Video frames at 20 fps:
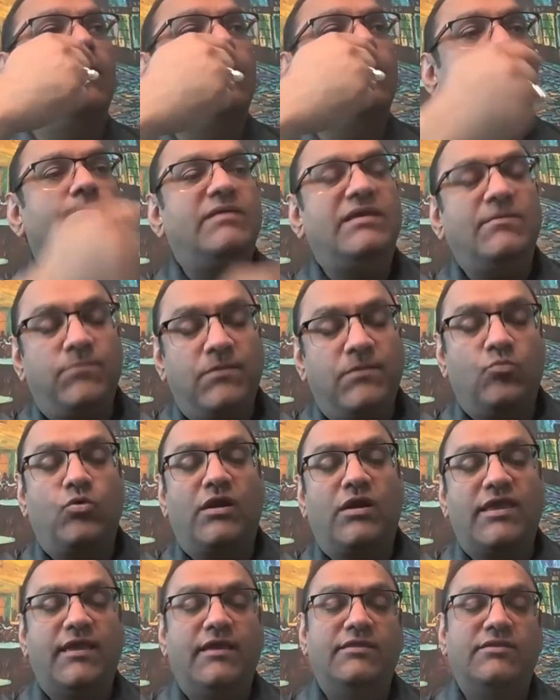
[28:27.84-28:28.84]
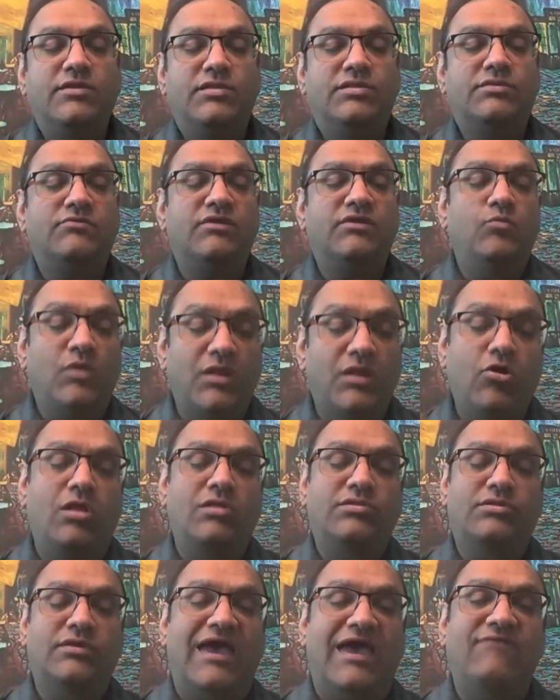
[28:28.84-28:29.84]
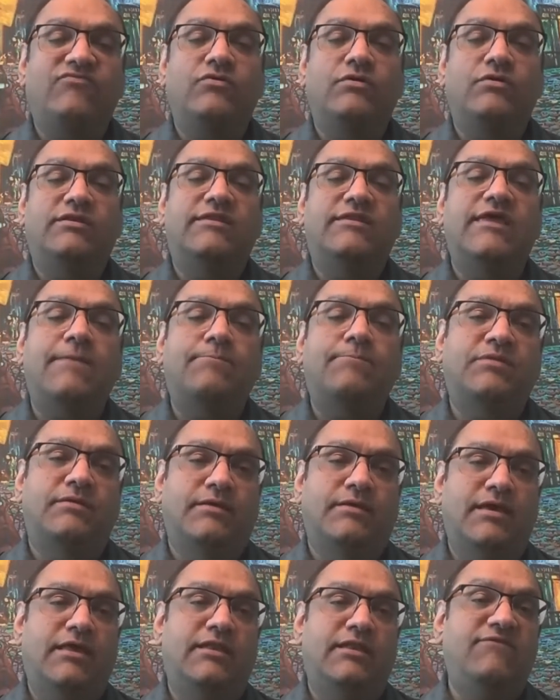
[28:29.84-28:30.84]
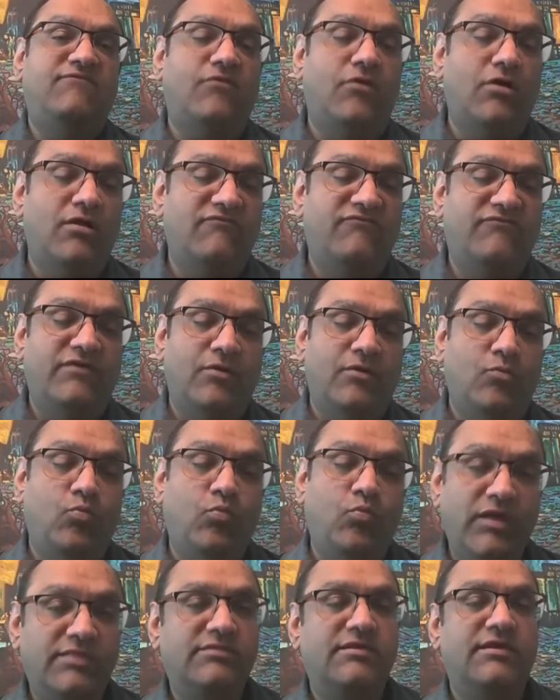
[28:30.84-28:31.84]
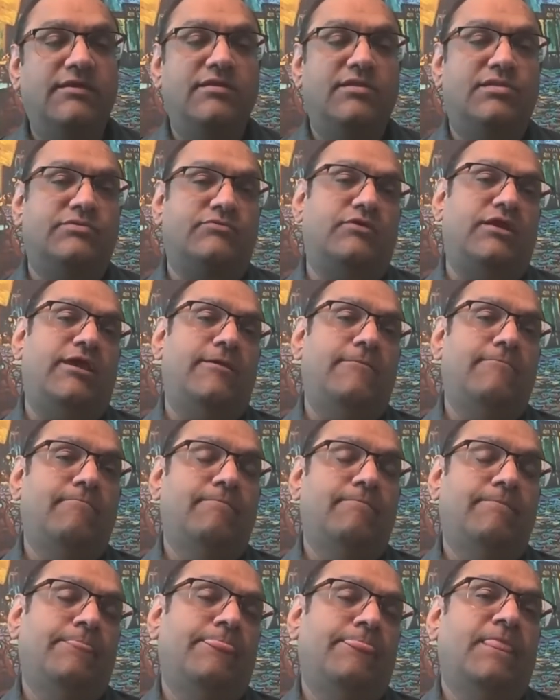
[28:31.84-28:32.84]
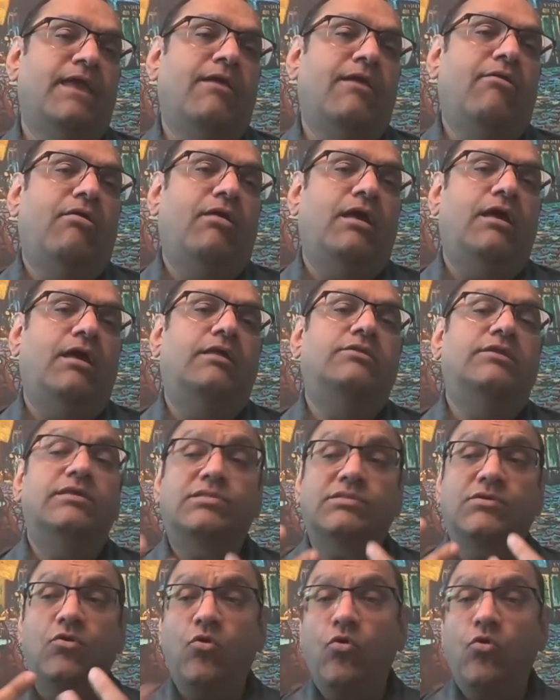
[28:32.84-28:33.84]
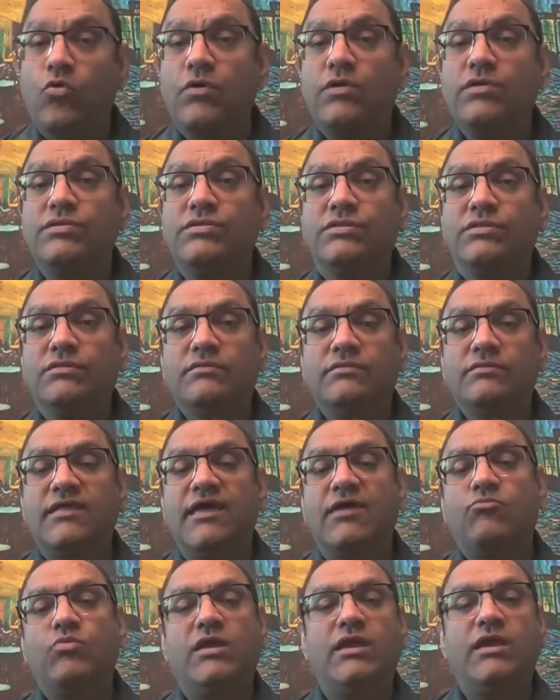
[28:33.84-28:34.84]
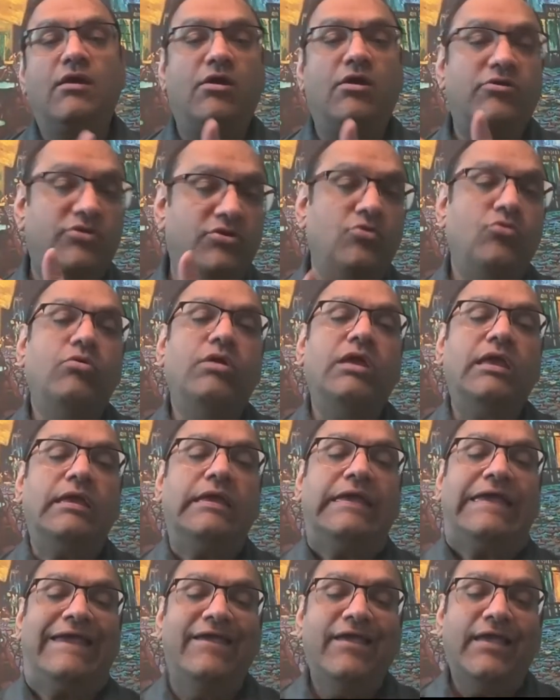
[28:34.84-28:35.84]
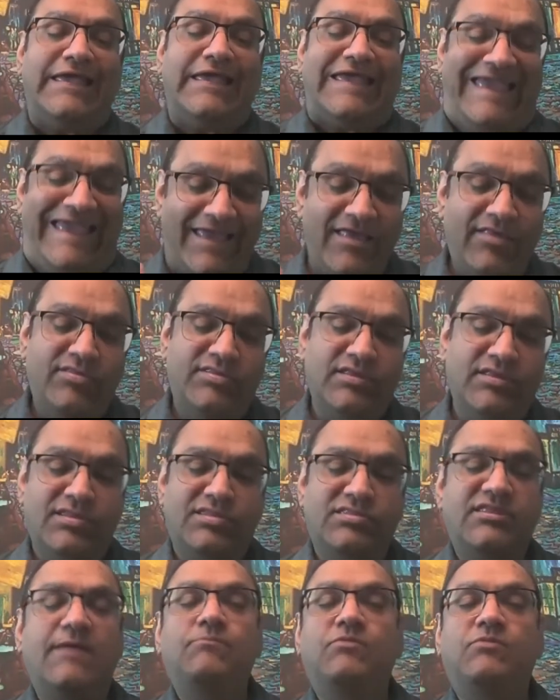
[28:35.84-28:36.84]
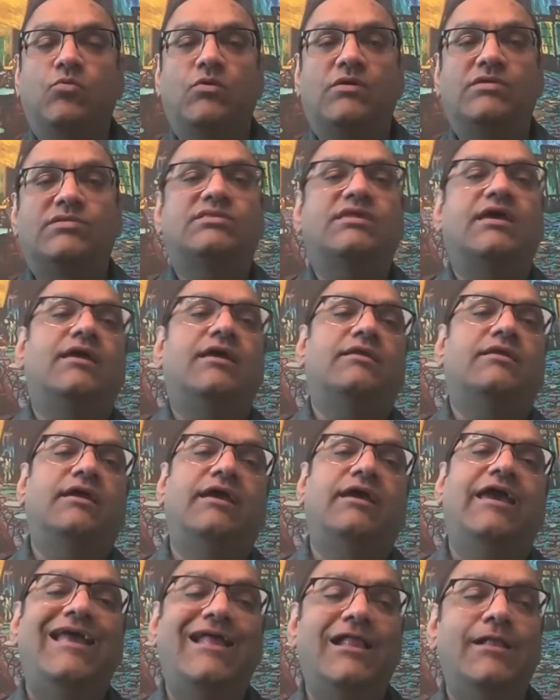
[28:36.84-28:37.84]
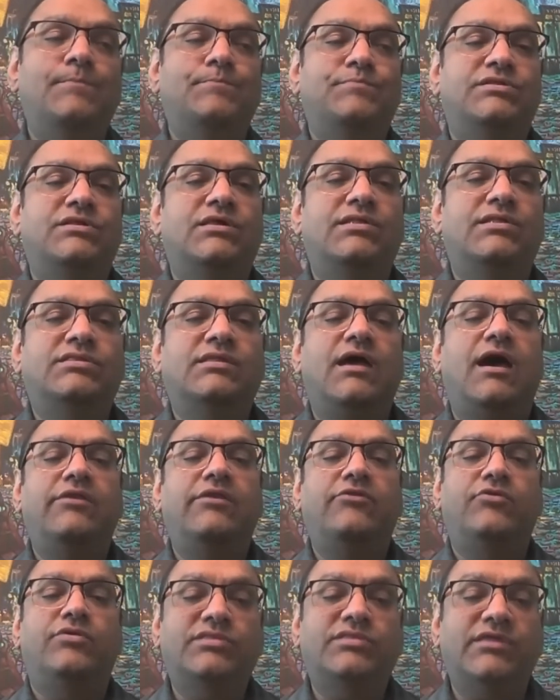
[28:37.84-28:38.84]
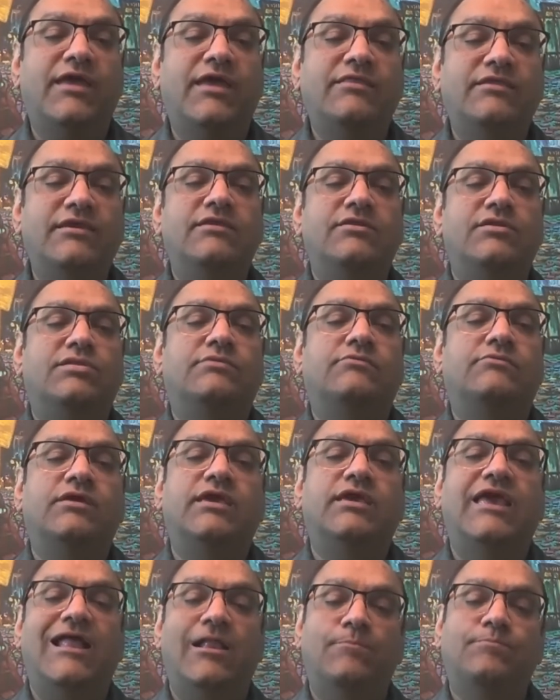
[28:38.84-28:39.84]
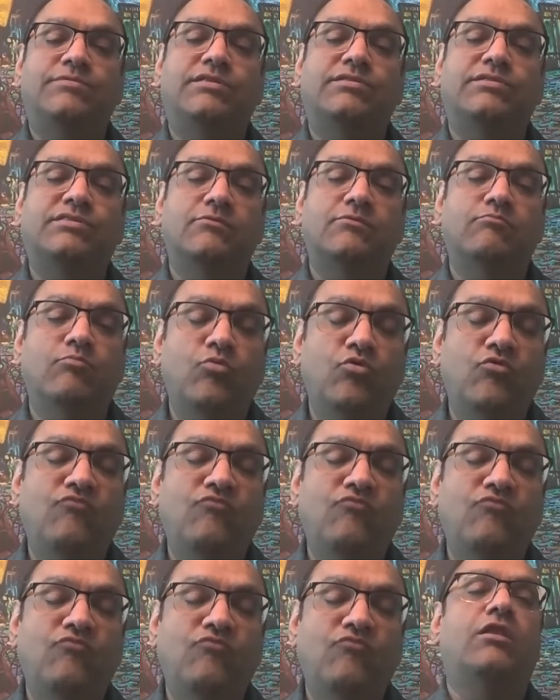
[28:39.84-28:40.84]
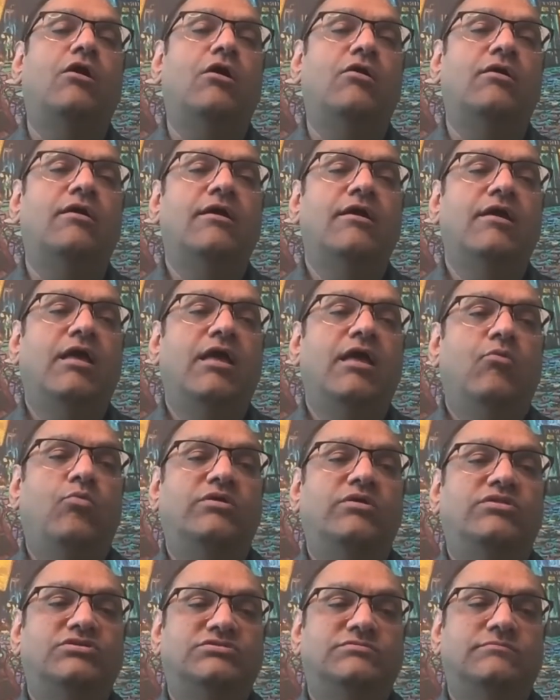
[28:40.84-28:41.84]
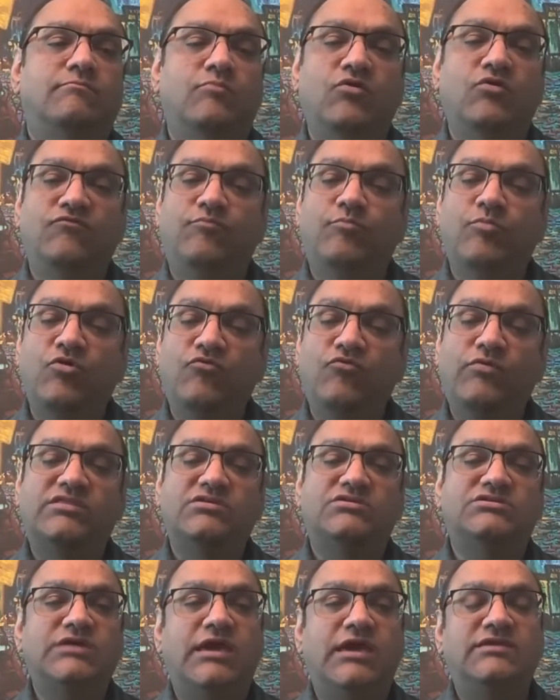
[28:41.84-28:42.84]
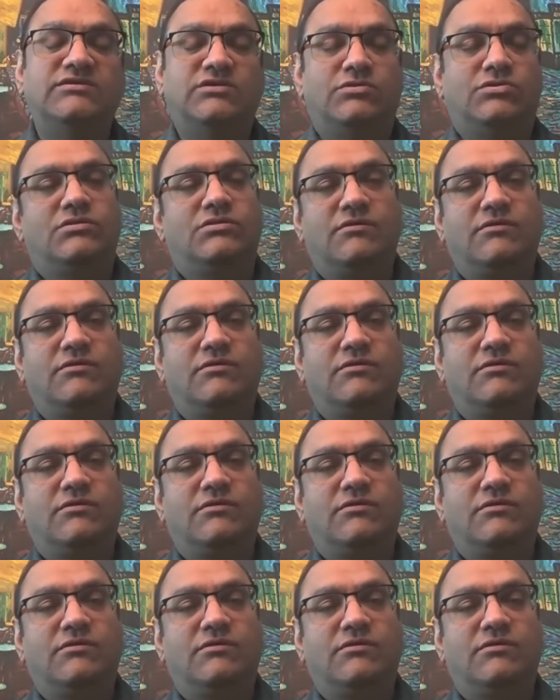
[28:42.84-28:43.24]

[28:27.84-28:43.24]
people working in the industry will also have to adapt and evolve with the industry. And this course that we are doing is a step towards that. Helps us understand the industry, helps us to move along with the move with the changes,